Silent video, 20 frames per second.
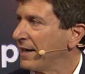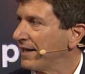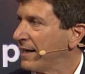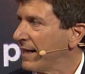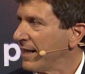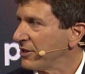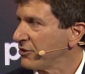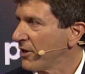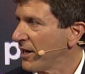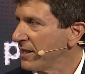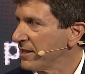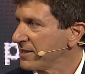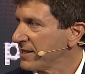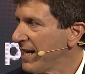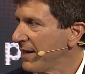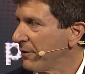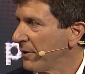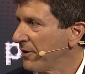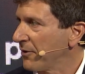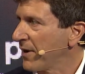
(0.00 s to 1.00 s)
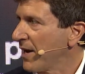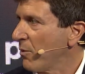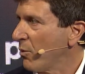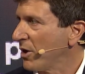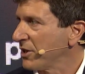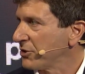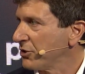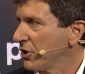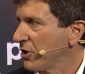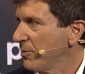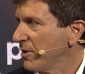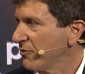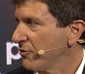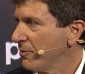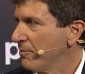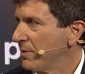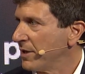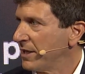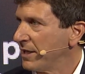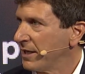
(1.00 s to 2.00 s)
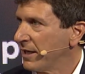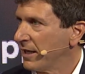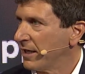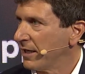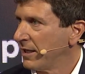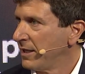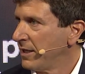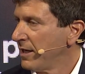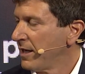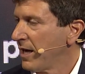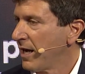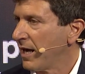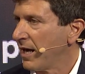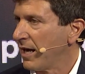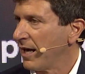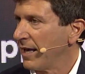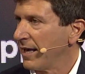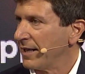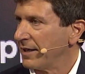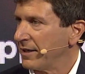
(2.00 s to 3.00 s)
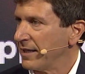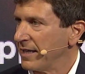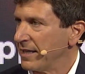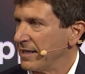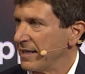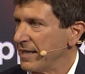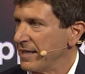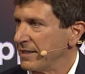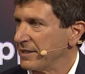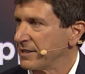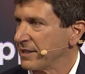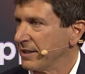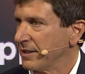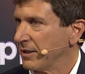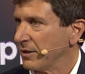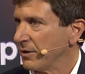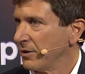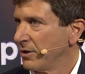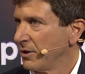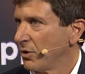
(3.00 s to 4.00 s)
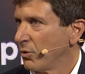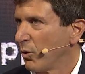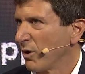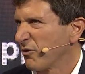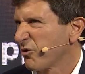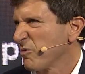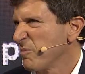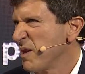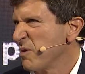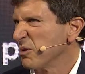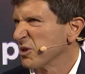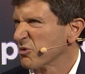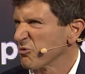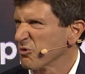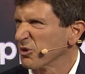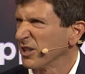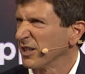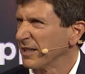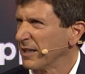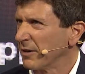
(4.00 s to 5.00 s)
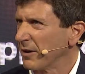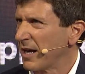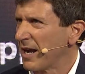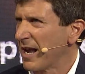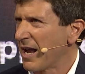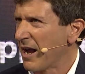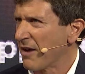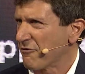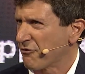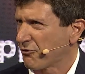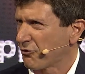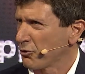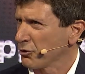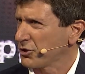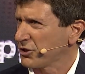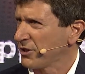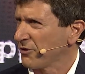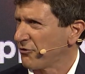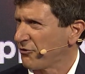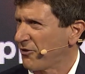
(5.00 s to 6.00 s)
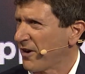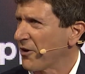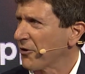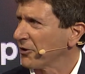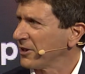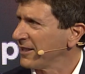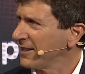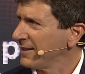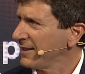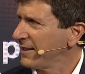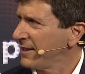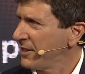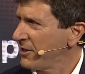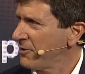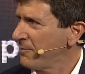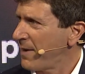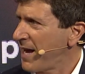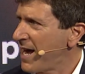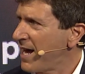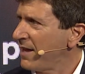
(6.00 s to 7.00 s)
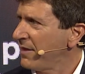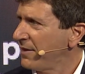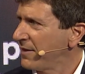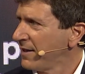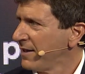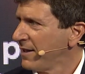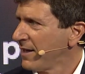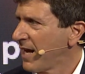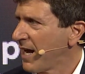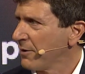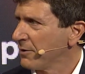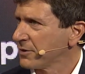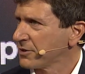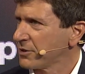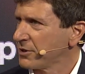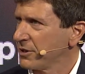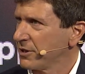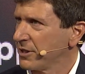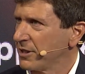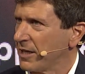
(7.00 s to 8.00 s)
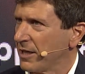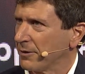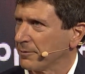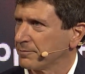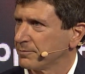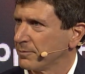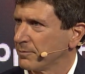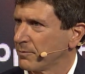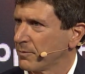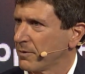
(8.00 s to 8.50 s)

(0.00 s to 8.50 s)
on it and I try to decide, okay, what took me from media uh, and, and into what for me was really at first a fairly linear path. I was, you know,